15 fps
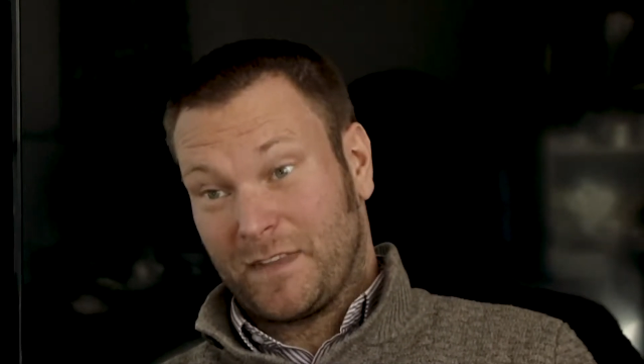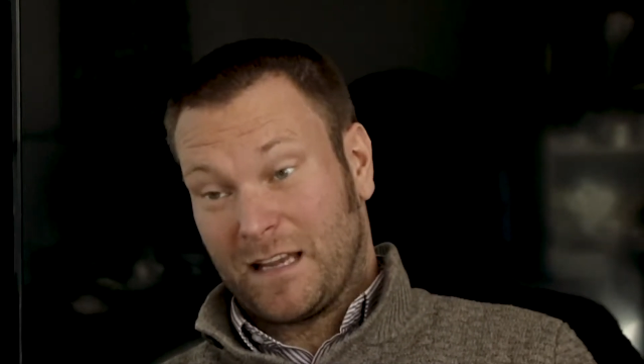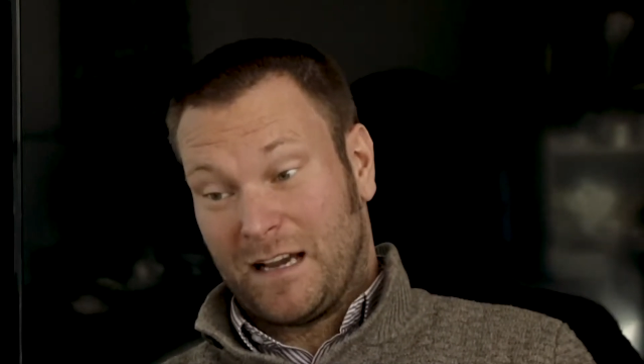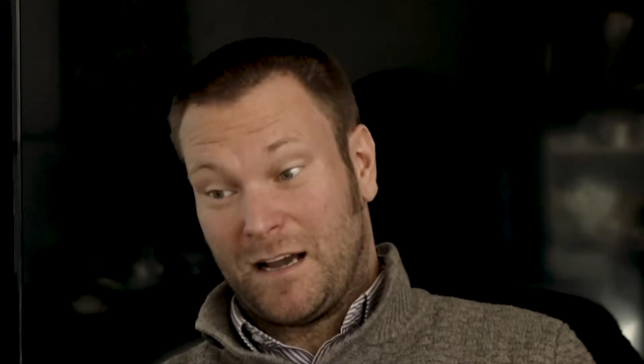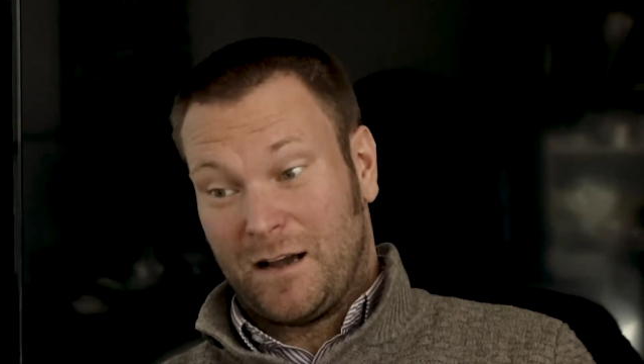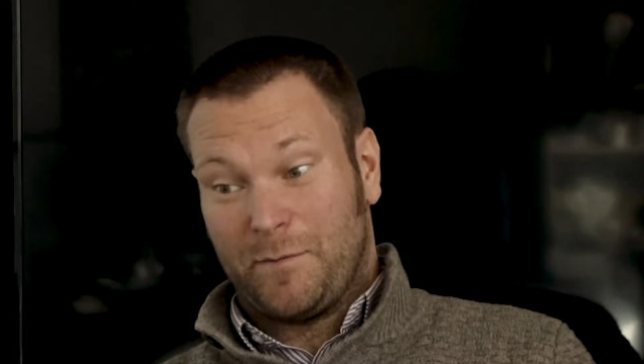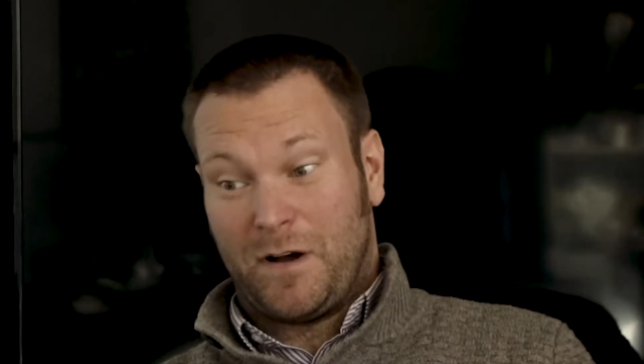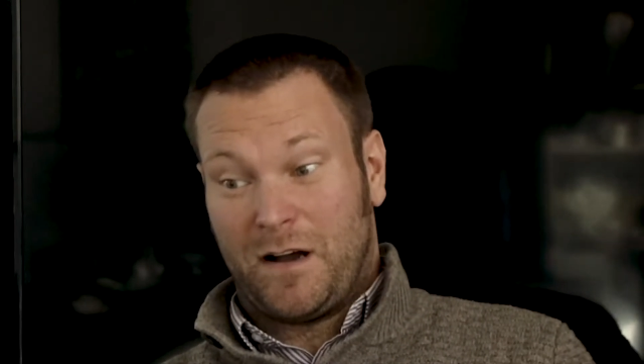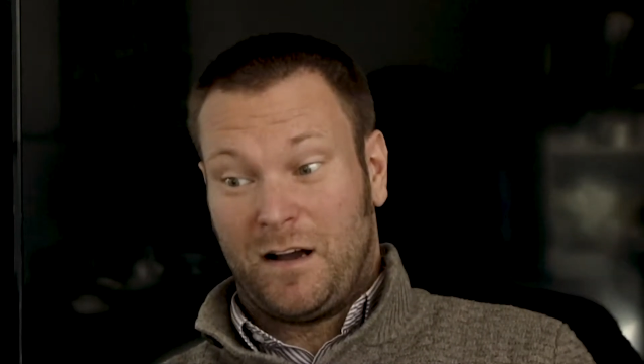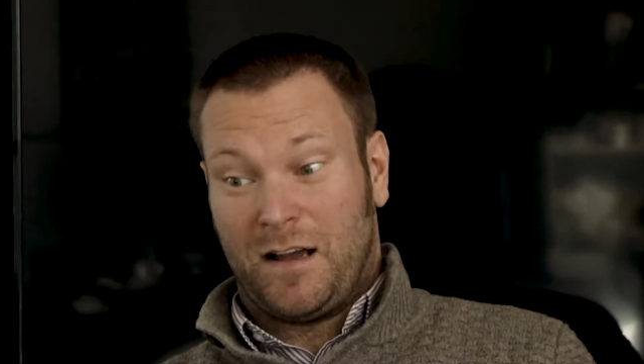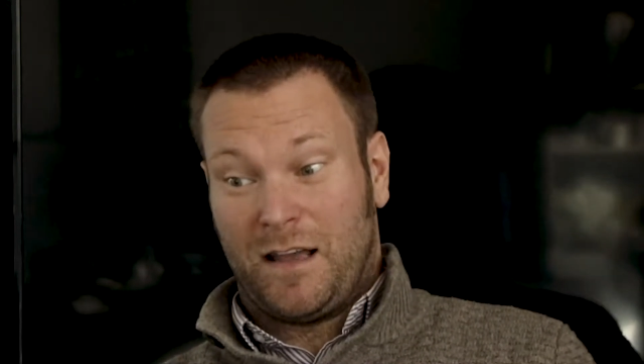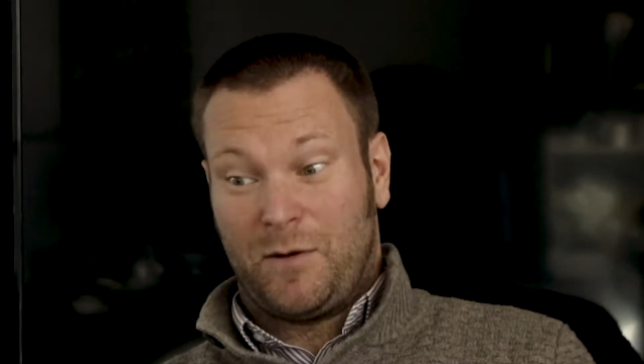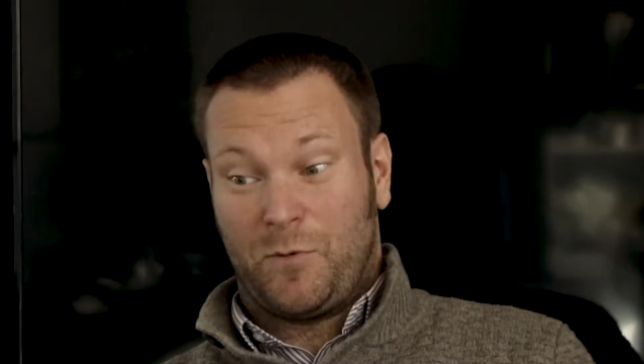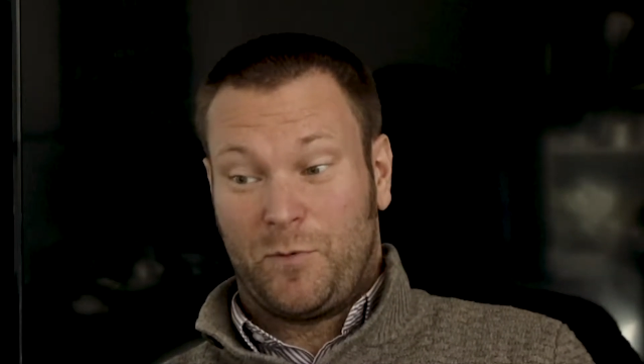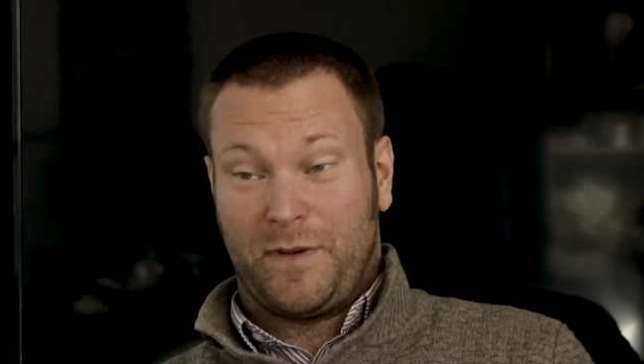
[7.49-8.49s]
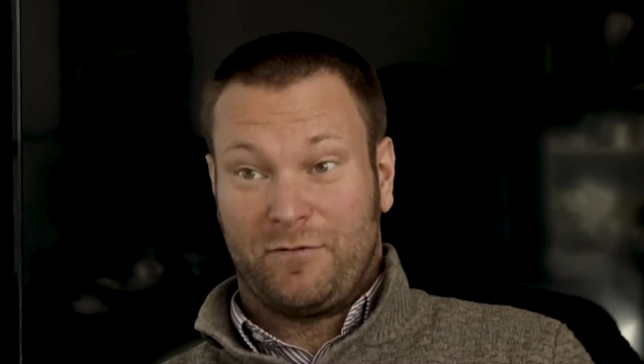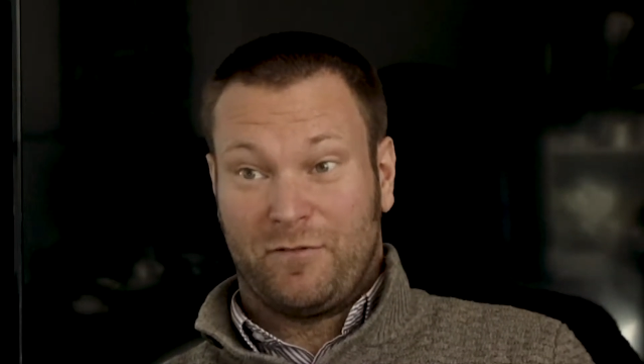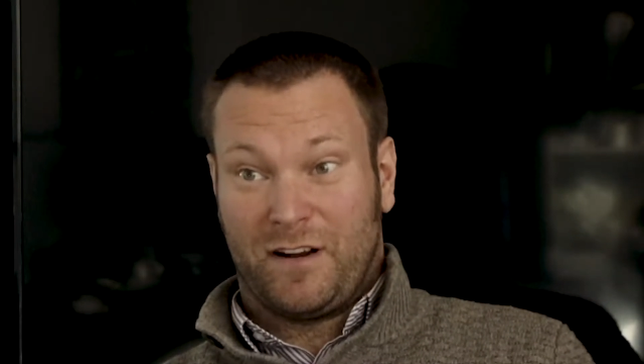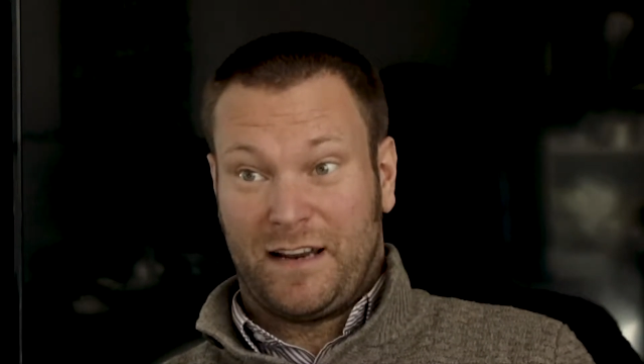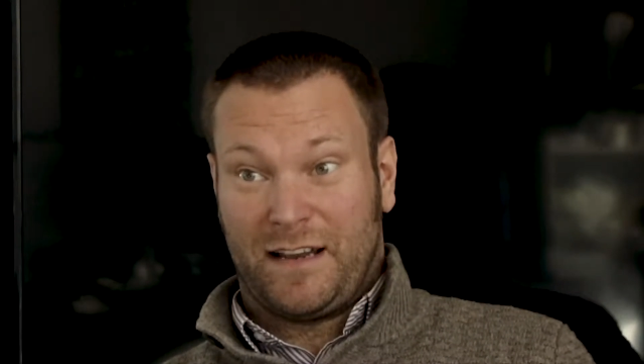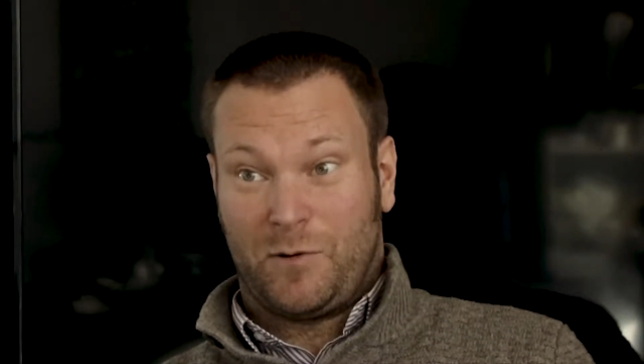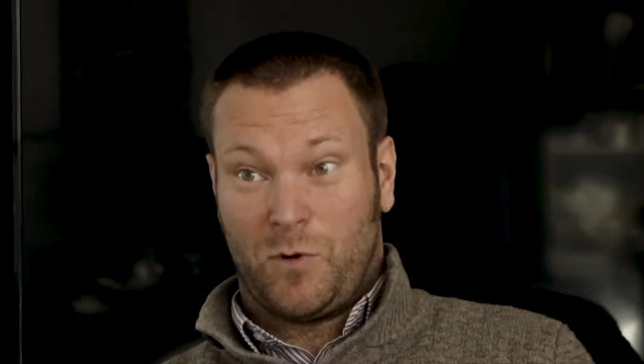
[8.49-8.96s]
I will be
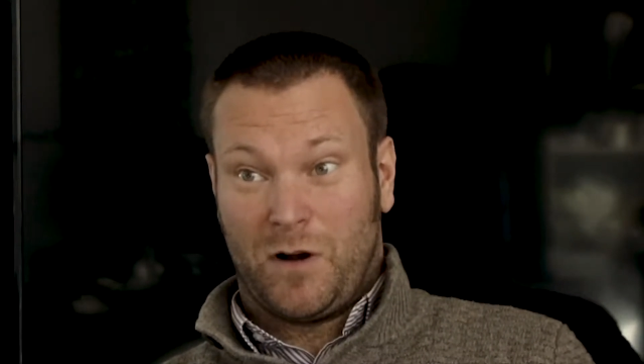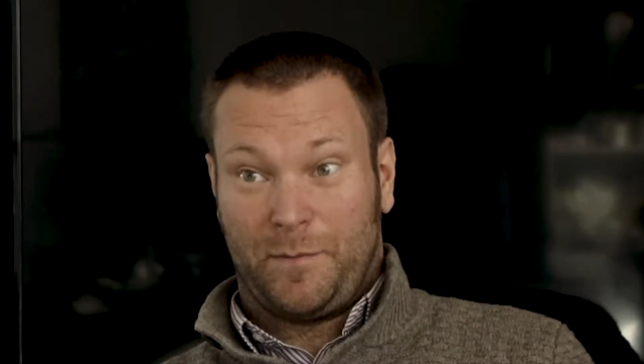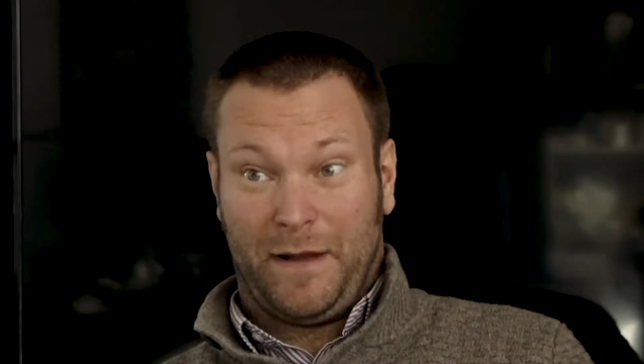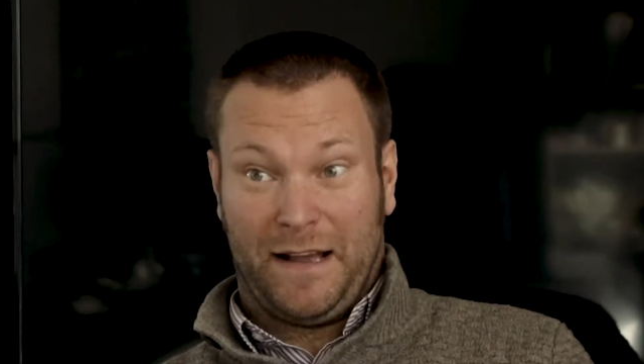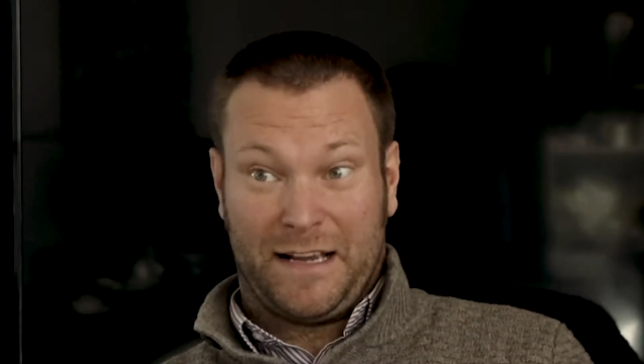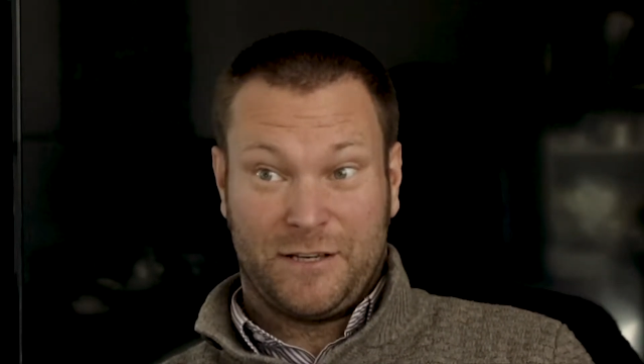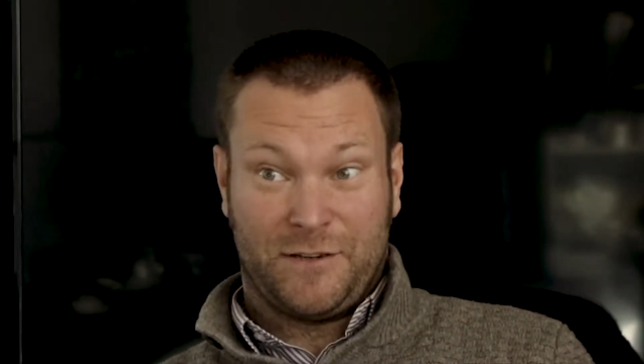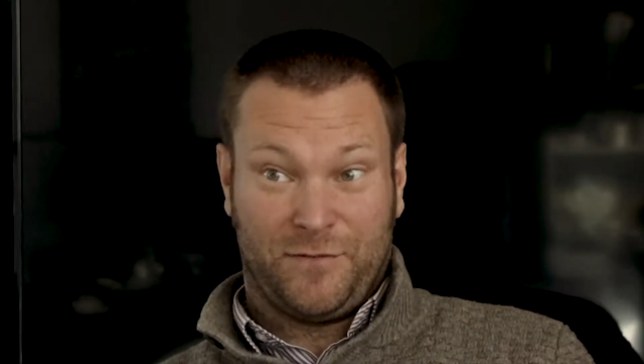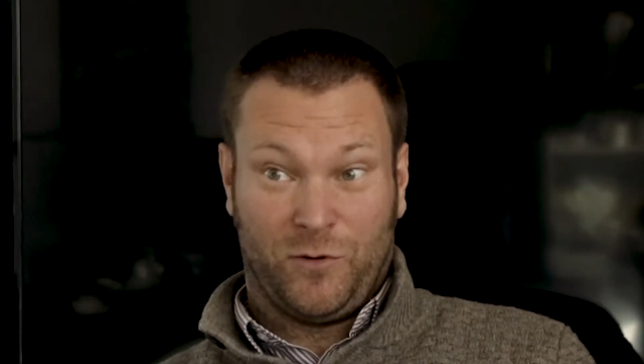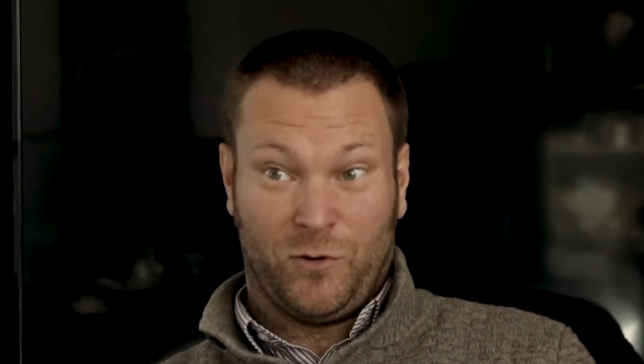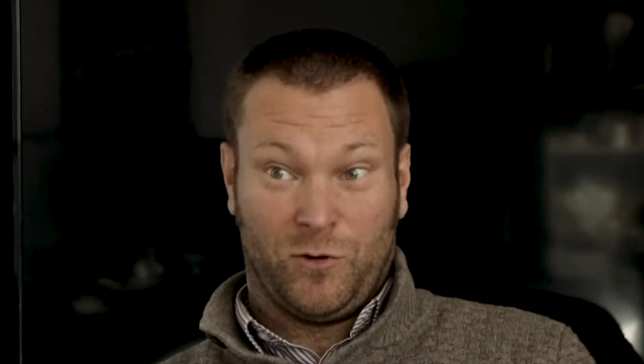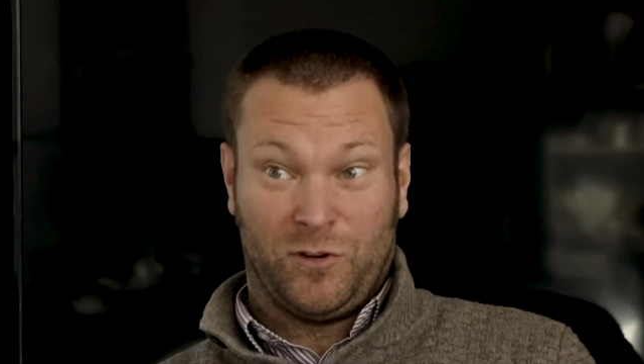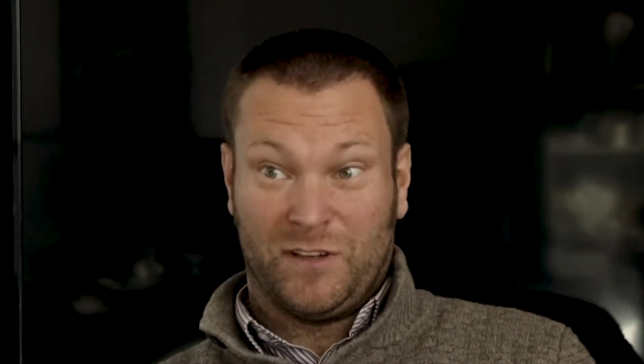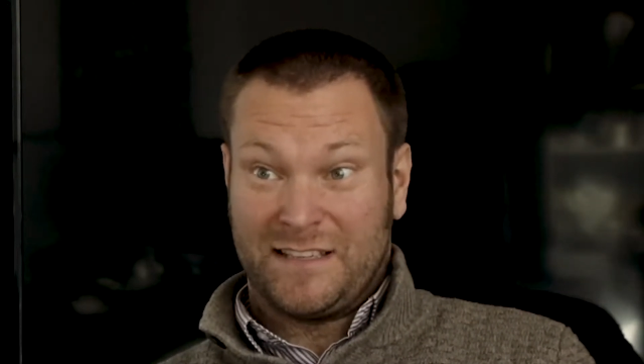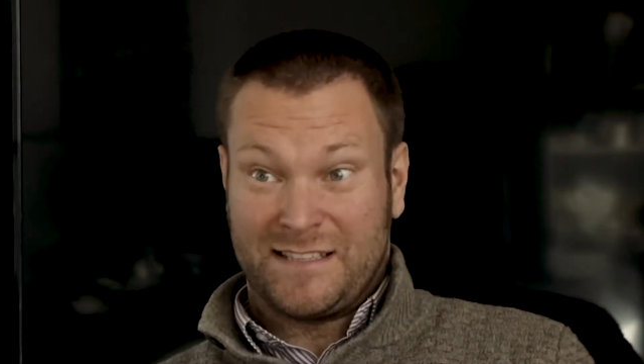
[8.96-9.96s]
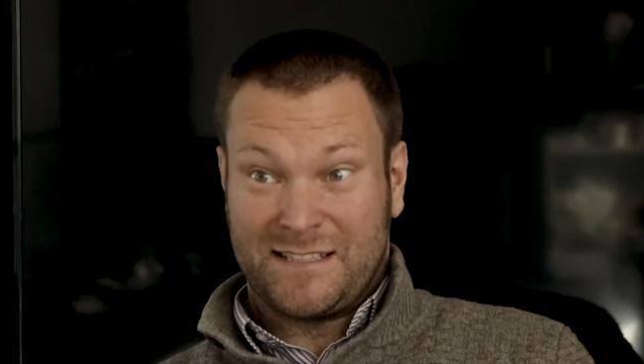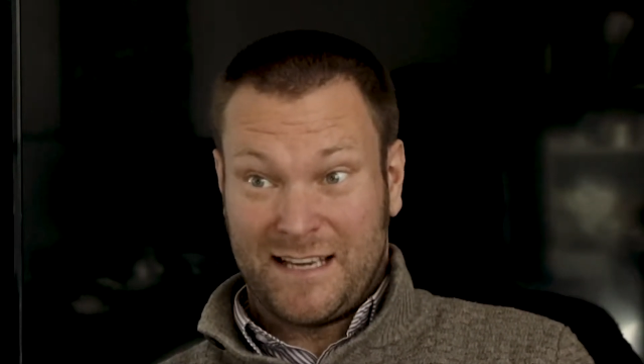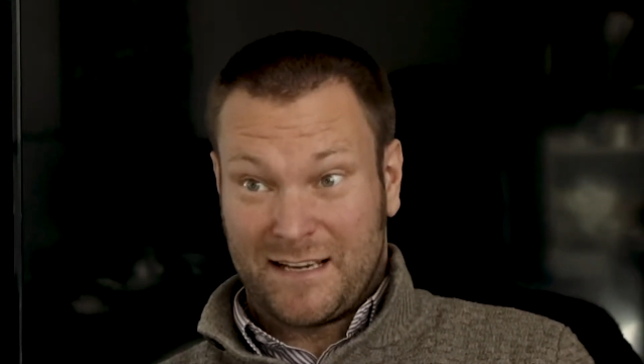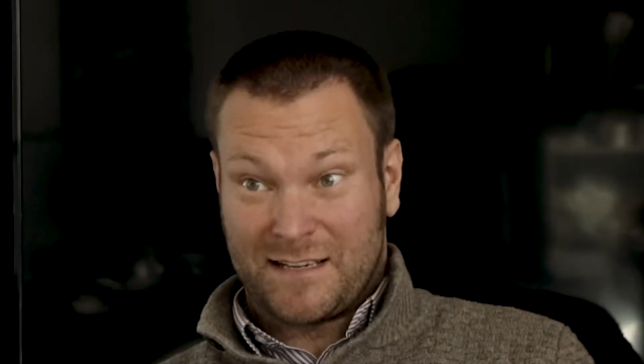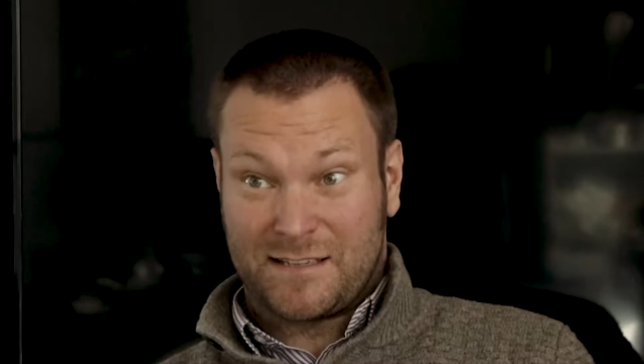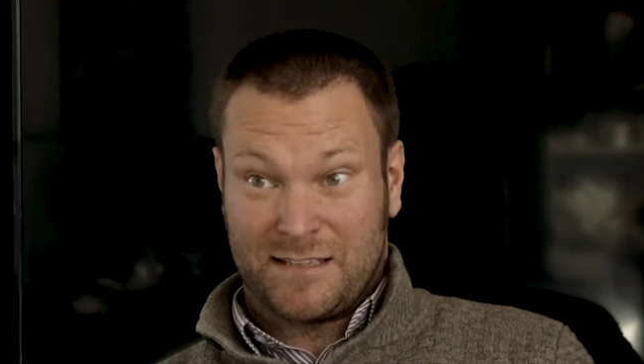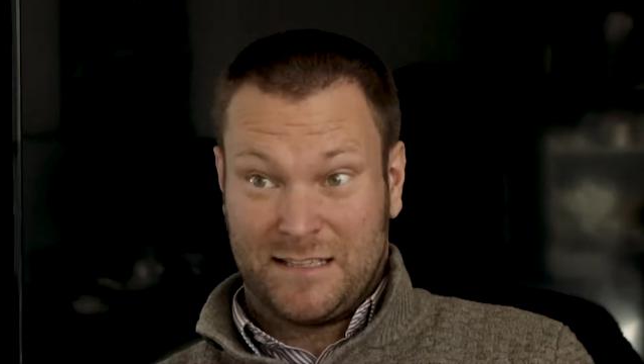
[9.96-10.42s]
running work package 4 and
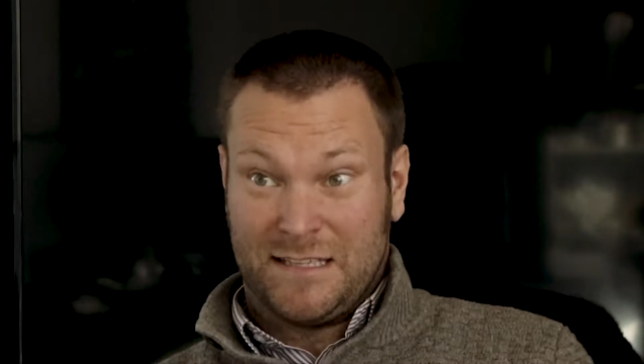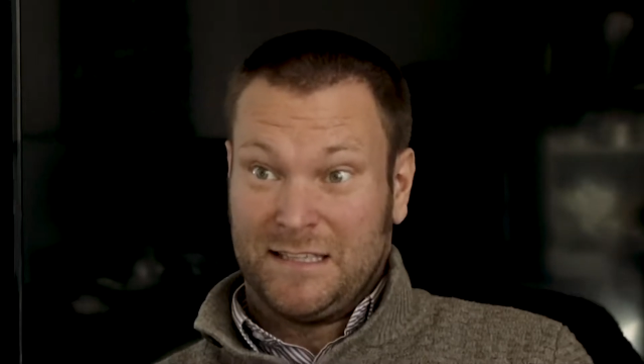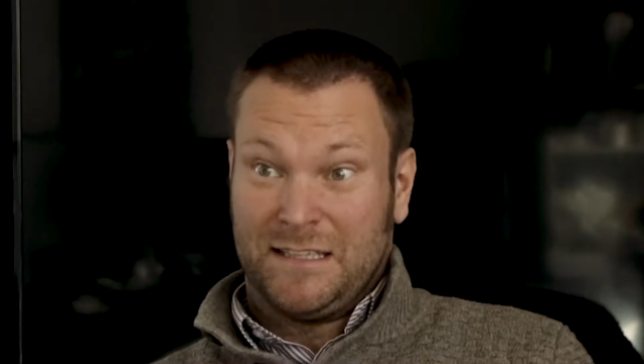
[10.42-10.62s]
6,